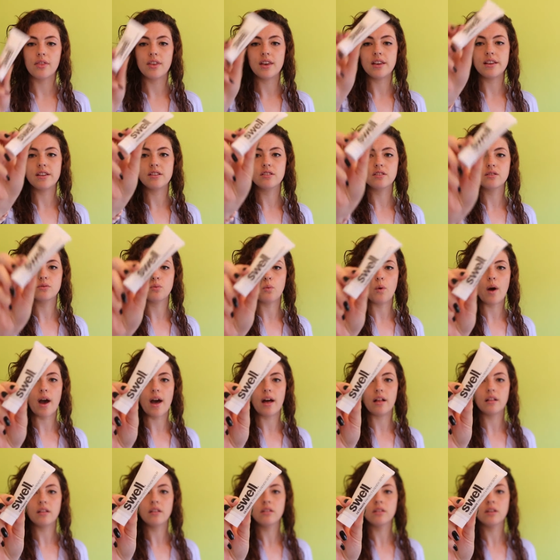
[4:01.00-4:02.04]
the
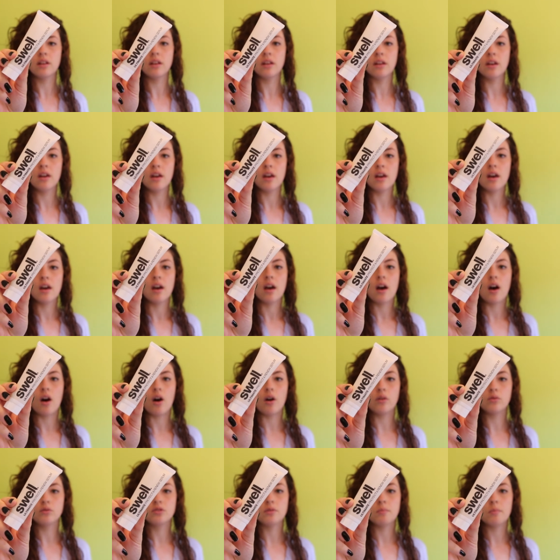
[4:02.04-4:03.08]
Swell
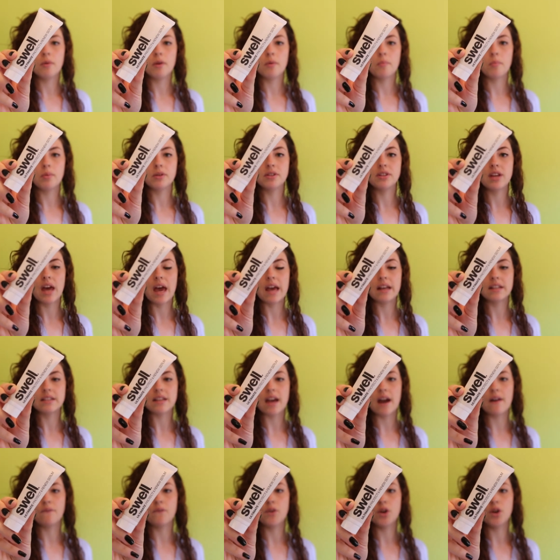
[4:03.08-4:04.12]
Ultimate Protect and